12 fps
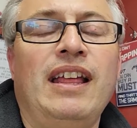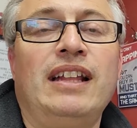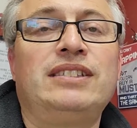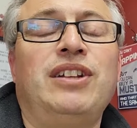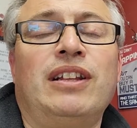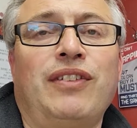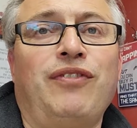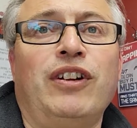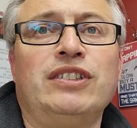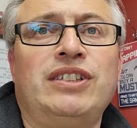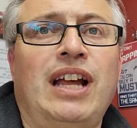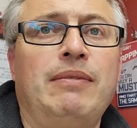It's not the
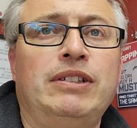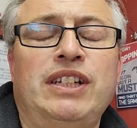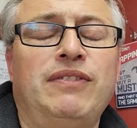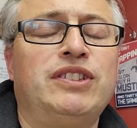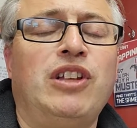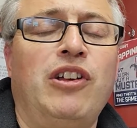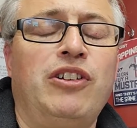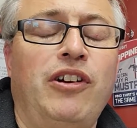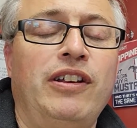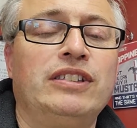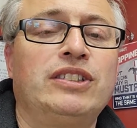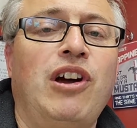first time a shift
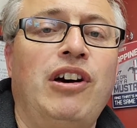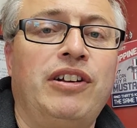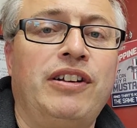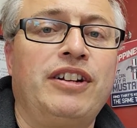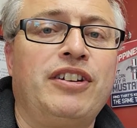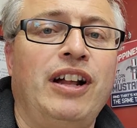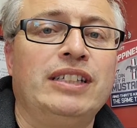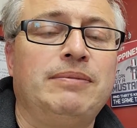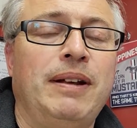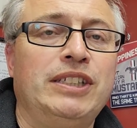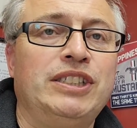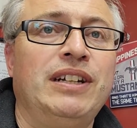solenoid has gone on a
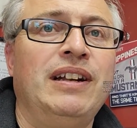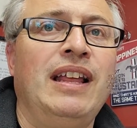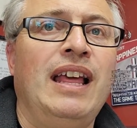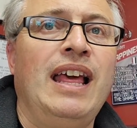transmission,